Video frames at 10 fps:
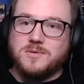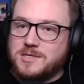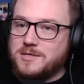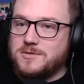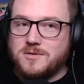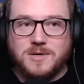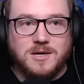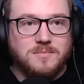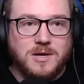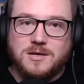he tells you about
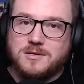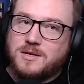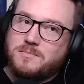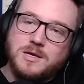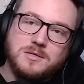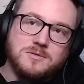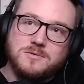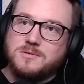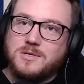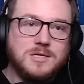a band and that band's
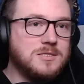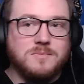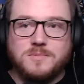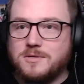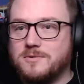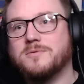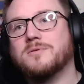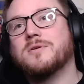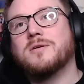called Led Zeppelin or